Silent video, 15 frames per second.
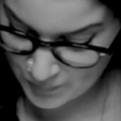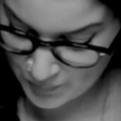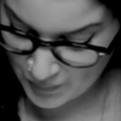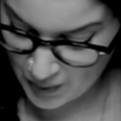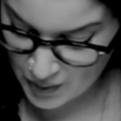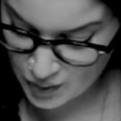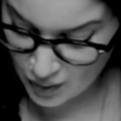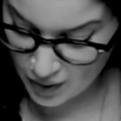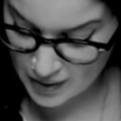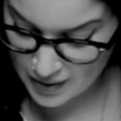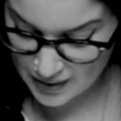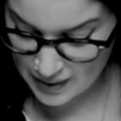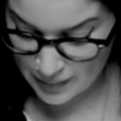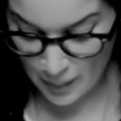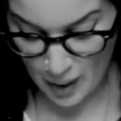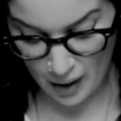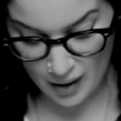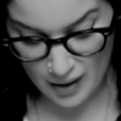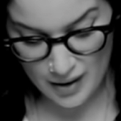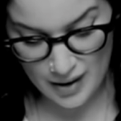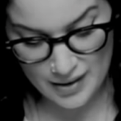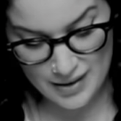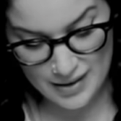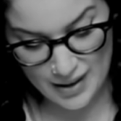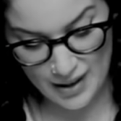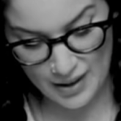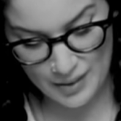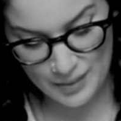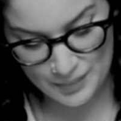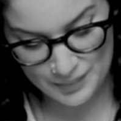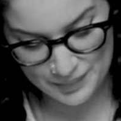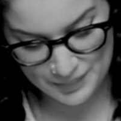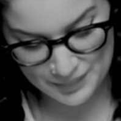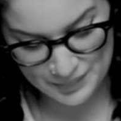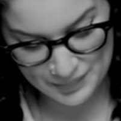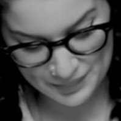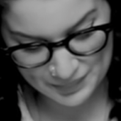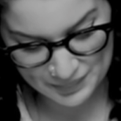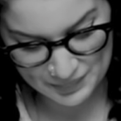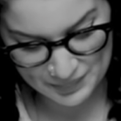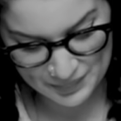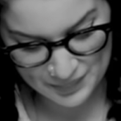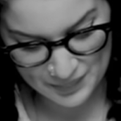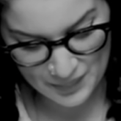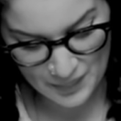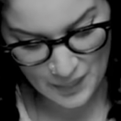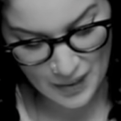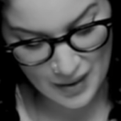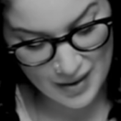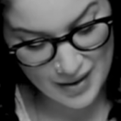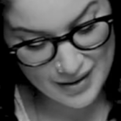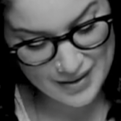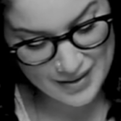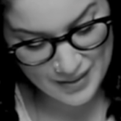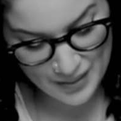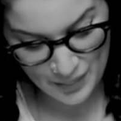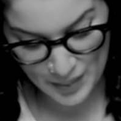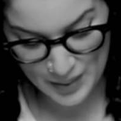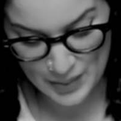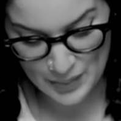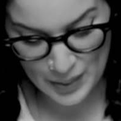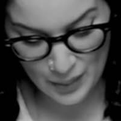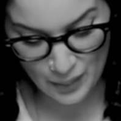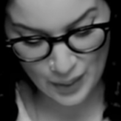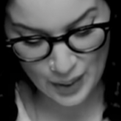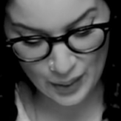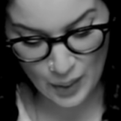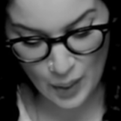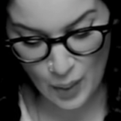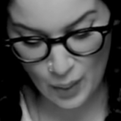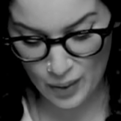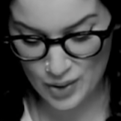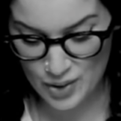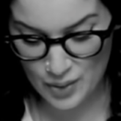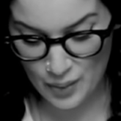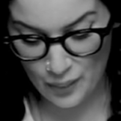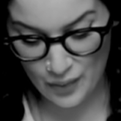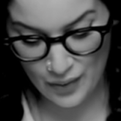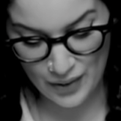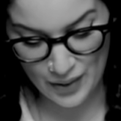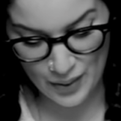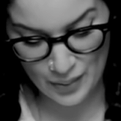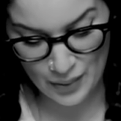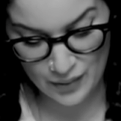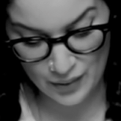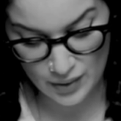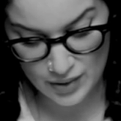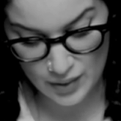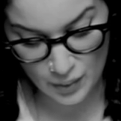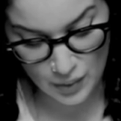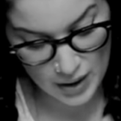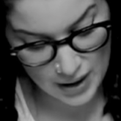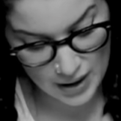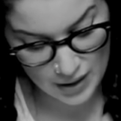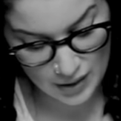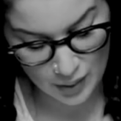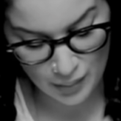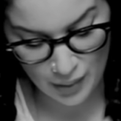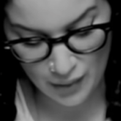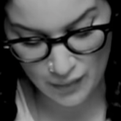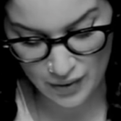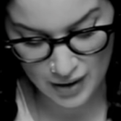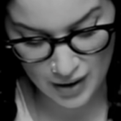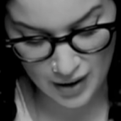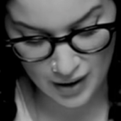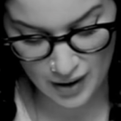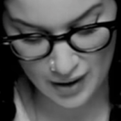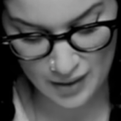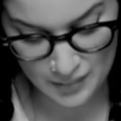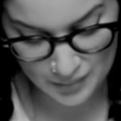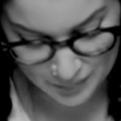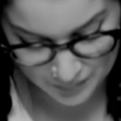I tried to smack and said, "This must be a real horror show film if you're so keen on my videoing it."